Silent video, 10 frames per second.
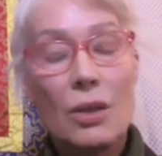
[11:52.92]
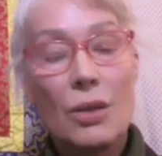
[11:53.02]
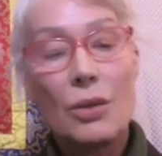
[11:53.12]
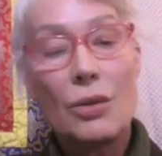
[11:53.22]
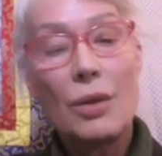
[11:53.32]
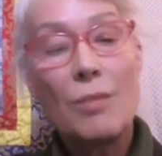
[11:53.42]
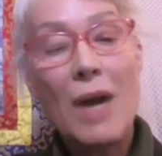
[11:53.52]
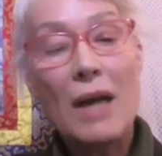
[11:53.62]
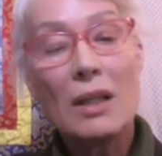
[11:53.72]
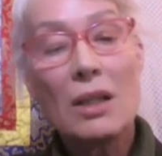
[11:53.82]
Through the
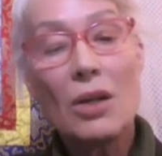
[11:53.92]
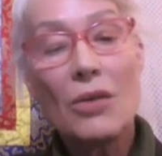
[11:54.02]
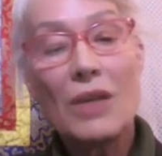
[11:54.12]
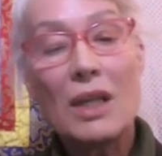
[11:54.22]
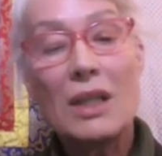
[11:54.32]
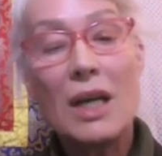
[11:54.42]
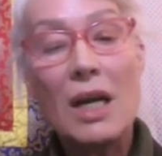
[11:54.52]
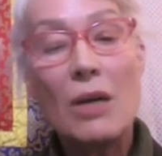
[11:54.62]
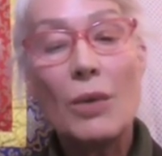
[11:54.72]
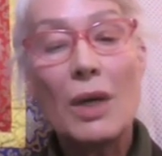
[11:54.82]
practice of
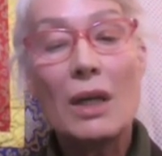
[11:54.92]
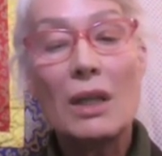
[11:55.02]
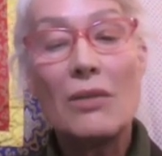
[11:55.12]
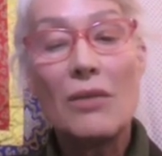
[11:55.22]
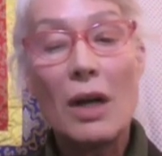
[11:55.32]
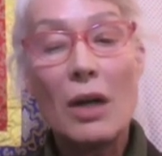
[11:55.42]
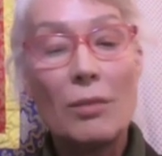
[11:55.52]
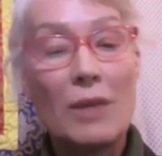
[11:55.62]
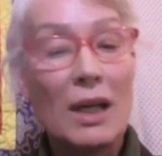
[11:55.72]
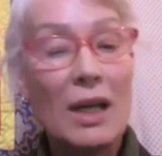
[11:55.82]
Zazen, we can
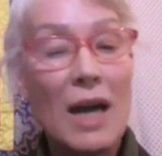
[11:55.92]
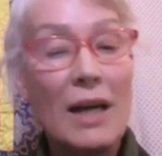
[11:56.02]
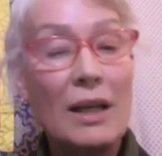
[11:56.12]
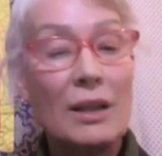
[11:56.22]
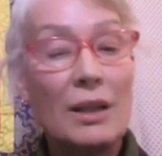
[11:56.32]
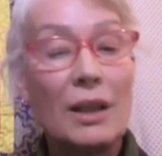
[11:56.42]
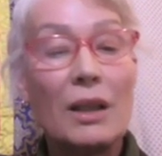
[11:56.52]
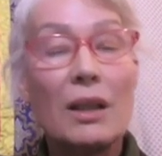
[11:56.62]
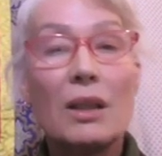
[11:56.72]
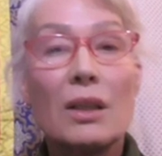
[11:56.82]
develop the clarity
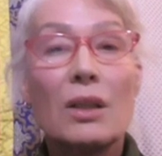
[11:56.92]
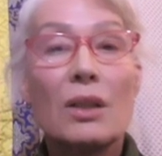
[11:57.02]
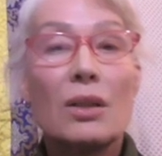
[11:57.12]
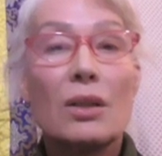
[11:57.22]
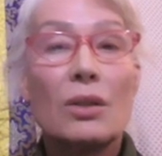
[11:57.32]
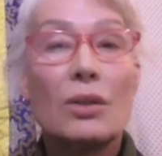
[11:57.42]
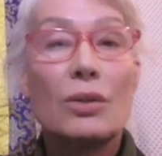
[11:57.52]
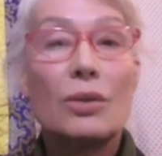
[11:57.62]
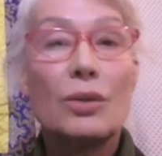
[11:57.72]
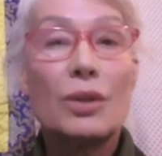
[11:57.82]

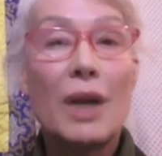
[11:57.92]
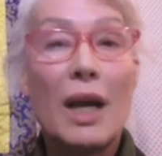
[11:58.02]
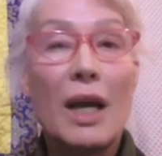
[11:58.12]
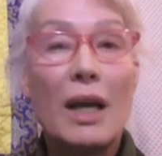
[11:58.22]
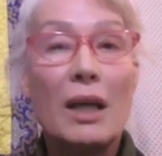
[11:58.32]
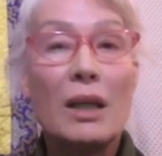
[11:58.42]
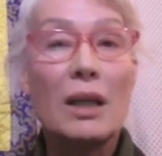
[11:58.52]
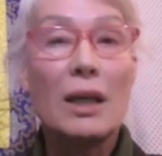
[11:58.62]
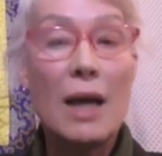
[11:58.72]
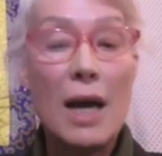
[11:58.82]
to stay in
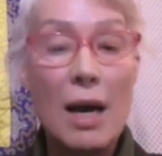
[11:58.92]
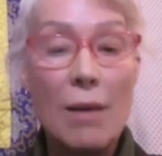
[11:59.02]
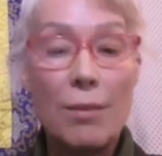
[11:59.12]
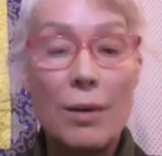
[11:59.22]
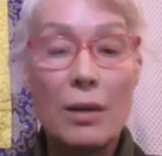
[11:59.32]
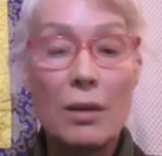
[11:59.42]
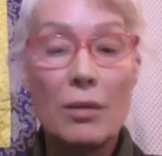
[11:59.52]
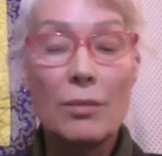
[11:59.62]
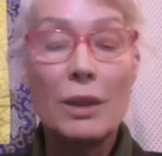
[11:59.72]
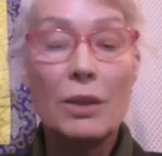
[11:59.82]
the gap
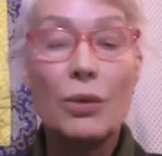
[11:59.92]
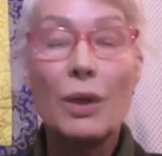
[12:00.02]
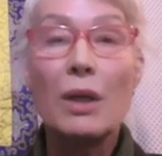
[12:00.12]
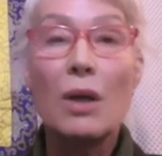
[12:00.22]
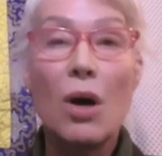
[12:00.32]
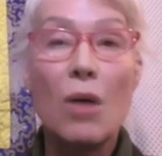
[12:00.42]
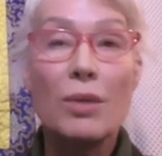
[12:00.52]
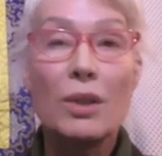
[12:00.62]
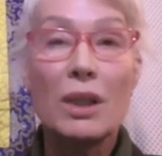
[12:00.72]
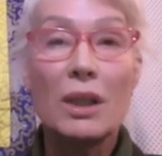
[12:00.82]
between
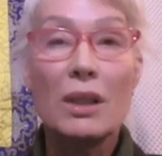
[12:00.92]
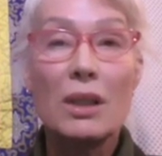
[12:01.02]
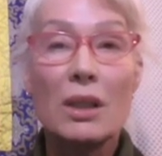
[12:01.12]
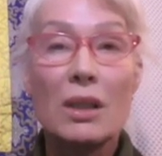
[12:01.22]
opposites.